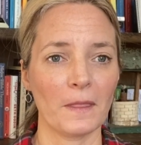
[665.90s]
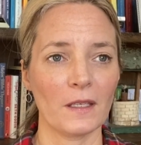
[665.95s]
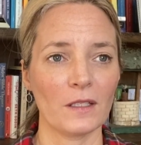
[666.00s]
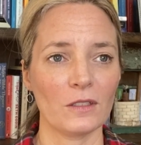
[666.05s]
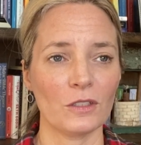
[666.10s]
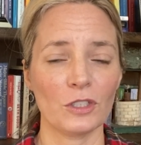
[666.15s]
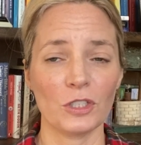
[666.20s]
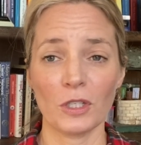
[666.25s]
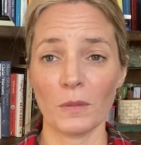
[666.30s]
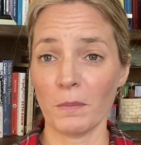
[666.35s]

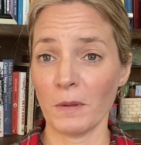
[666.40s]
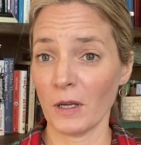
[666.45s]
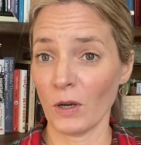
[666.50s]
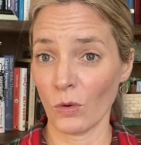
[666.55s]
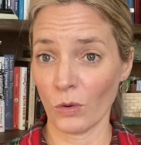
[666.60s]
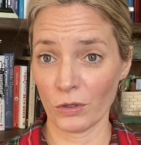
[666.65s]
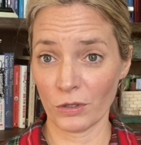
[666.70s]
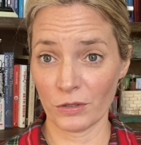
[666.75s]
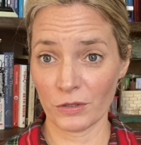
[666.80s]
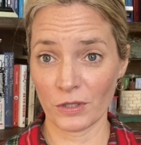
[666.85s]
shipping
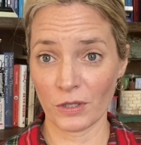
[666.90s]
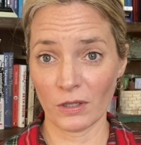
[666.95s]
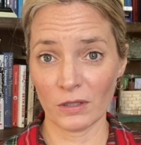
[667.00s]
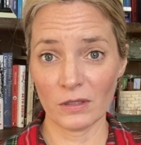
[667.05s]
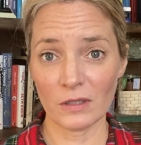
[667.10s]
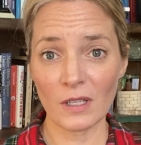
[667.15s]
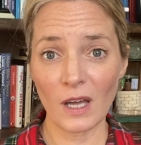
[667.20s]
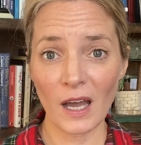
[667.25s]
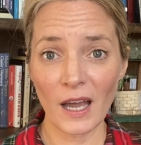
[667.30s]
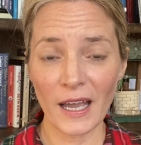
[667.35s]
orders
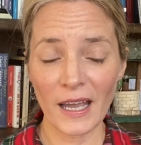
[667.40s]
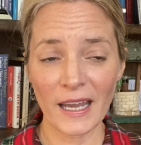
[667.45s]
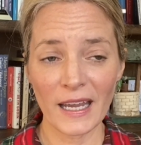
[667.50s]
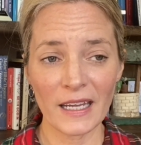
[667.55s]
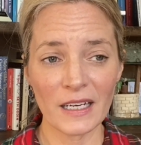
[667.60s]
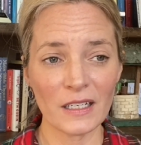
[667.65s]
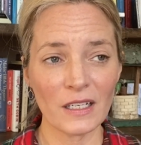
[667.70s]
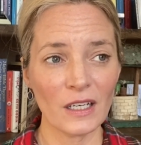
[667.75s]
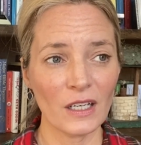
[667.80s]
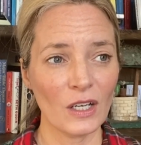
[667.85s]

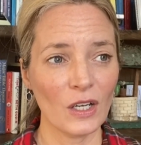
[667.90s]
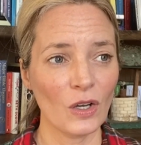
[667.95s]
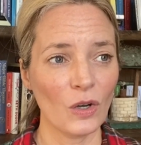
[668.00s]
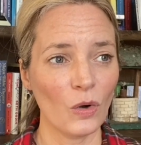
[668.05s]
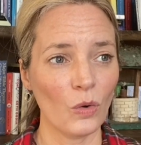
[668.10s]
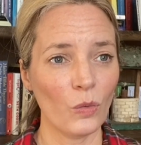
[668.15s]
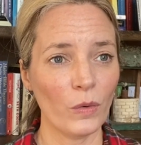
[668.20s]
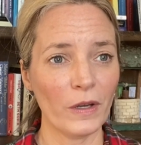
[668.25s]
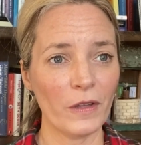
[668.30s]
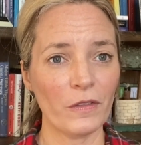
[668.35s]
online,
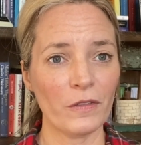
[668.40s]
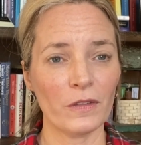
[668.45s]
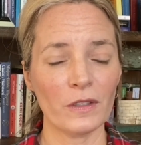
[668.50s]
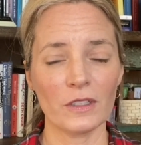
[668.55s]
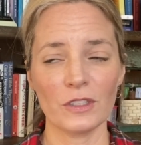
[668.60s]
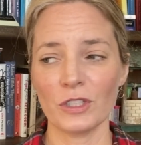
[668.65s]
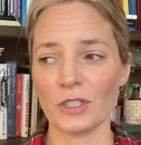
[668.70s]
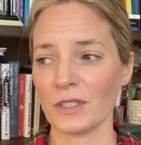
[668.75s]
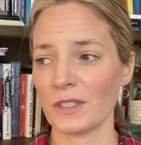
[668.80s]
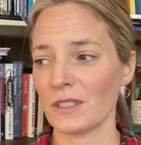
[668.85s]
with
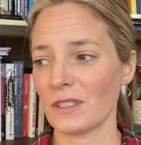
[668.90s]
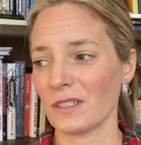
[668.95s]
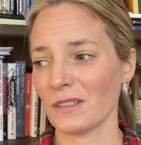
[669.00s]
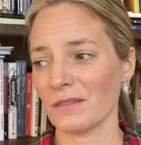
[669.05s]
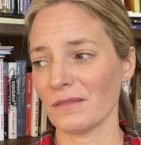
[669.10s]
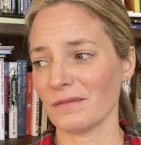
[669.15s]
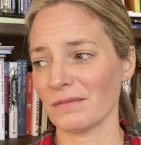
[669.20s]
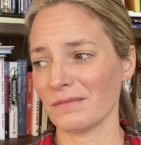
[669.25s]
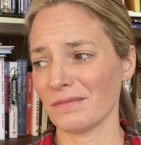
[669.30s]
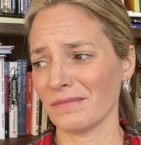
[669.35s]
just
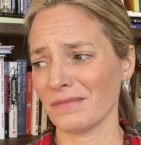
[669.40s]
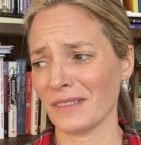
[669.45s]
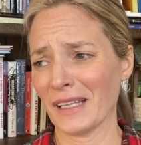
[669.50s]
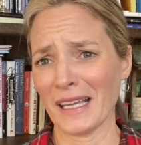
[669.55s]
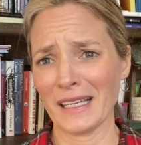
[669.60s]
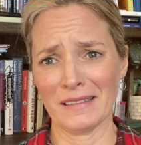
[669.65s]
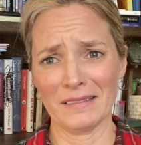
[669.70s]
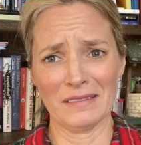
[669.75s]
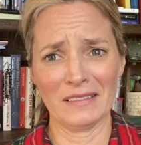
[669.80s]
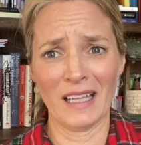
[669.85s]

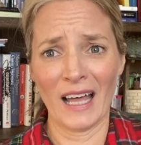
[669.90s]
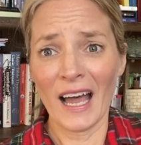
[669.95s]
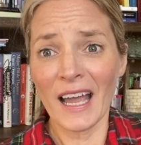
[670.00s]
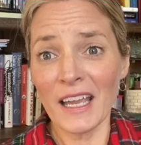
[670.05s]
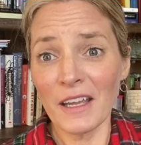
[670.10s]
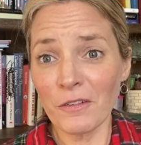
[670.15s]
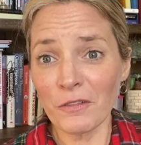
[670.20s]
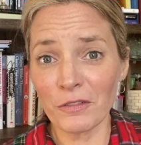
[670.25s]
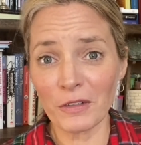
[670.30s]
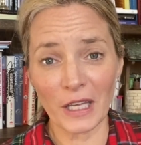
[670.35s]
like
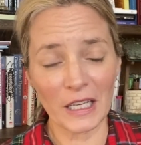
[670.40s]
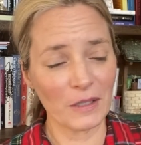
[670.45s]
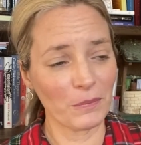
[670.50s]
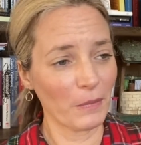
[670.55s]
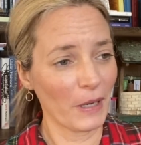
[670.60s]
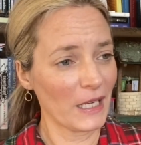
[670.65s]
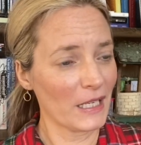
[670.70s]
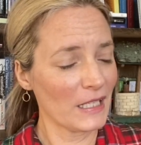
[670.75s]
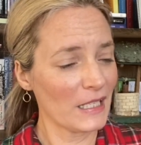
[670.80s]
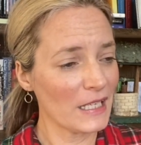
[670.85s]
life, like
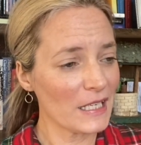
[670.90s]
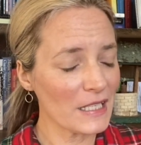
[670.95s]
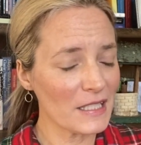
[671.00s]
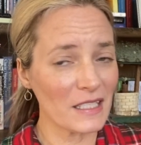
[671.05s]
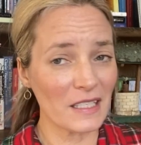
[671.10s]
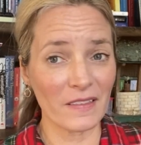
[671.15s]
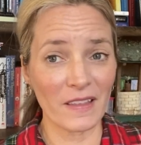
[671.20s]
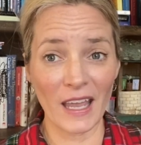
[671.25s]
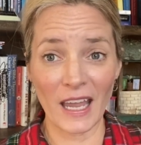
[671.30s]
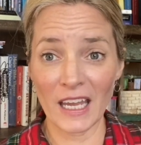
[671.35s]
my kids
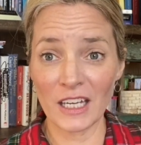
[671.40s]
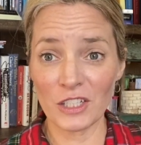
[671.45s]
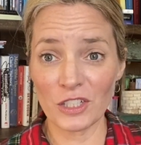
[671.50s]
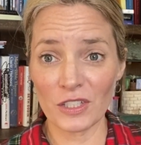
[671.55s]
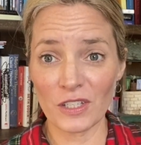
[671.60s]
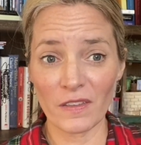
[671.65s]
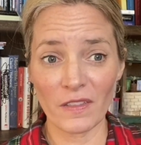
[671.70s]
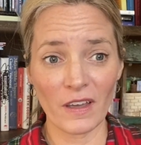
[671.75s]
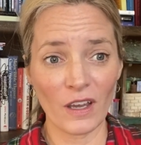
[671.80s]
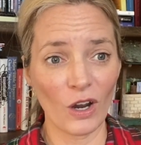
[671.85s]
and the ages
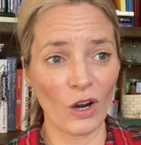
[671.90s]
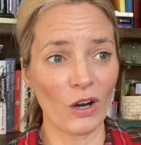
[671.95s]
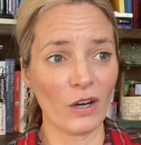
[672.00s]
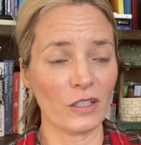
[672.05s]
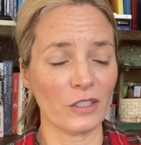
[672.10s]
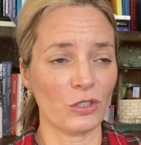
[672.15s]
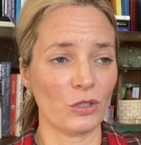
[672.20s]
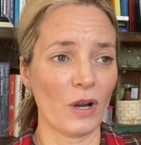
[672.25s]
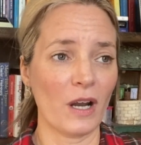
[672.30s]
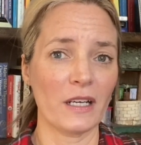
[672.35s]
that they are,
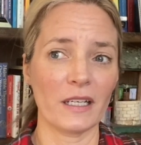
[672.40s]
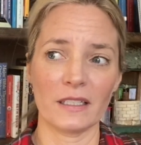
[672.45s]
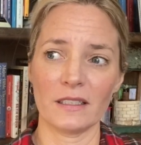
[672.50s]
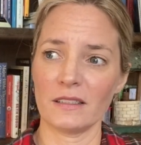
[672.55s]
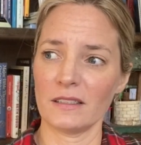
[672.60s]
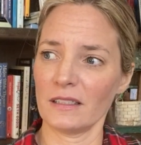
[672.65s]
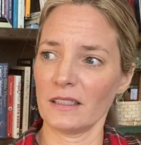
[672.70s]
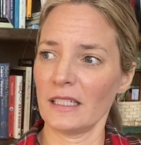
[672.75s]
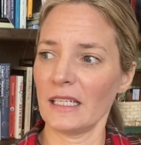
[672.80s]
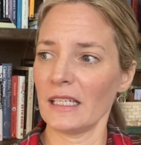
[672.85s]
and trying to
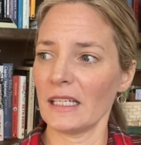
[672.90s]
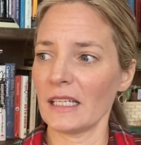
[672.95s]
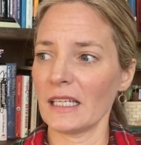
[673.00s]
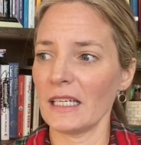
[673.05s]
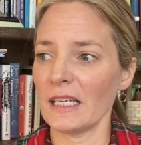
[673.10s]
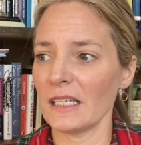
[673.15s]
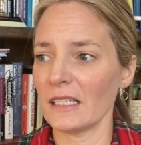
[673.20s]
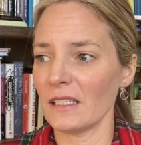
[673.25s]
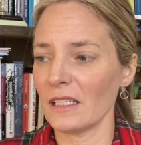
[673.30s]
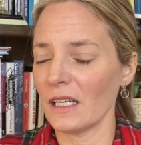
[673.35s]
get a
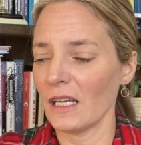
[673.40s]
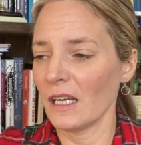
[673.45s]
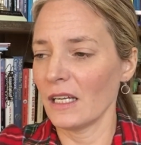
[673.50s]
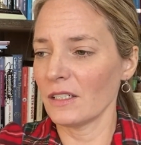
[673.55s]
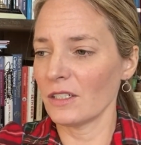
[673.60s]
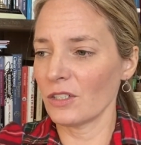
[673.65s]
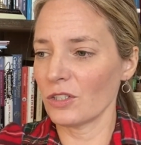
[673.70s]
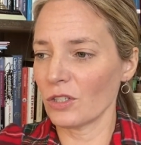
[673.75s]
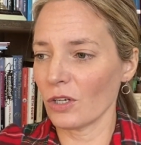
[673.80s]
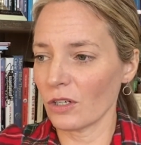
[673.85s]
kid
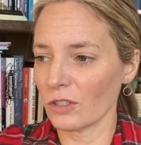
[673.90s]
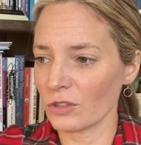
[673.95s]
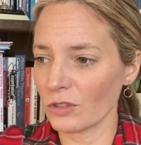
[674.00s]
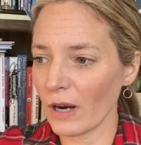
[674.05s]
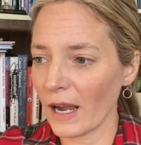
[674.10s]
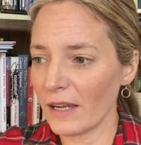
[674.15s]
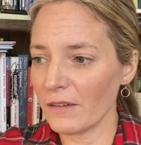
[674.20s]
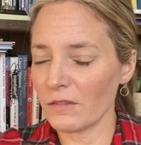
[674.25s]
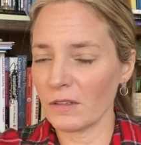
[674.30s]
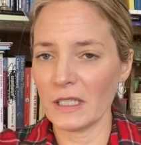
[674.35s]
to start
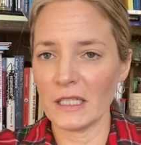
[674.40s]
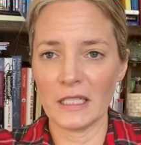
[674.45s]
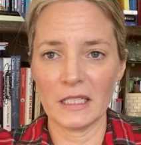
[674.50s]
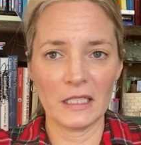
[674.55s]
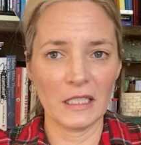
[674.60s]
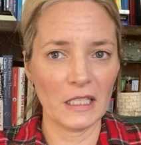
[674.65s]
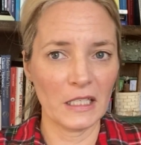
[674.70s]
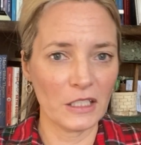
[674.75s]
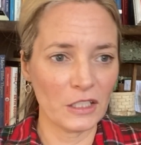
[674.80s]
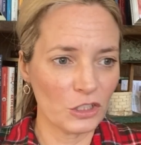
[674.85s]
driving and
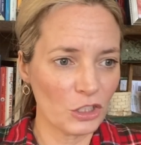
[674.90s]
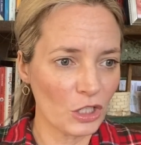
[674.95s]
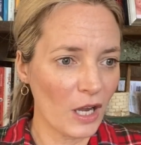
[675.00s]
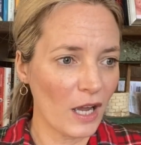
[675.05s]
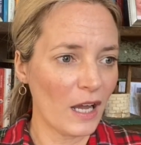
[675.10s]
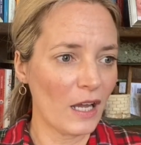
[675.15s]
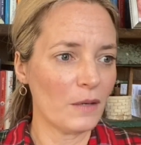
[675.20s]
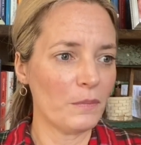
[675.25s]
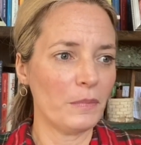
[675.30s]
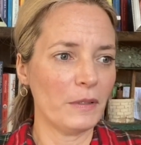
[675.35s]
get a
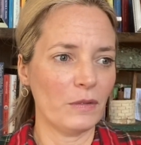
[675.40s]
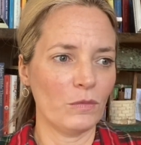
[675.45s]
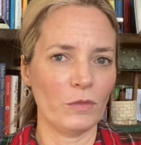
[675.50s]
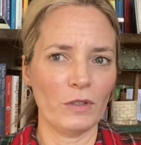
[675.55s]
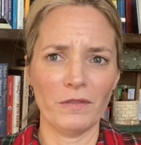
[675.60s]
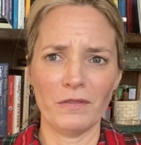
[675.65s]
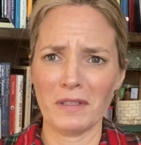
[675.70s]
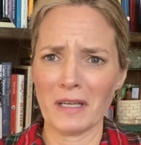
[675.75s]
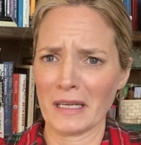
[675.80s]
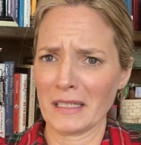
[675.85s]
job, and
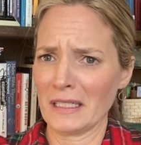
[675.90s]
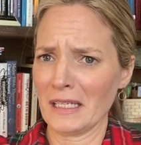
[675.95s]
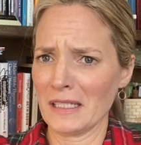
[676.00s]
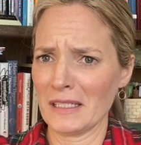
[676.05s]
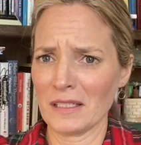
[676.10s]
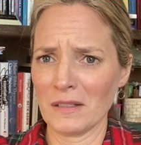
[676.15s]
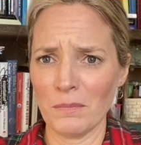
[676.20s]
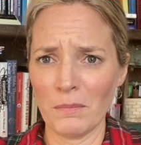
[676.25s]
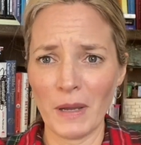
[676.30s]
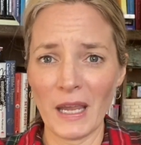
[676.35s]
we've got kids
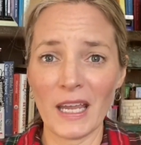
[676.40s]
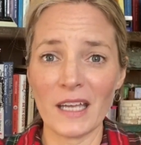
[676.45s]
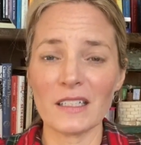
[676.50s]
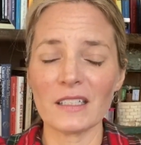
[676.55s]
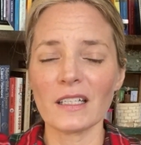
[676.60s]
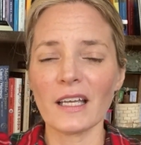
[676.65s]
in band.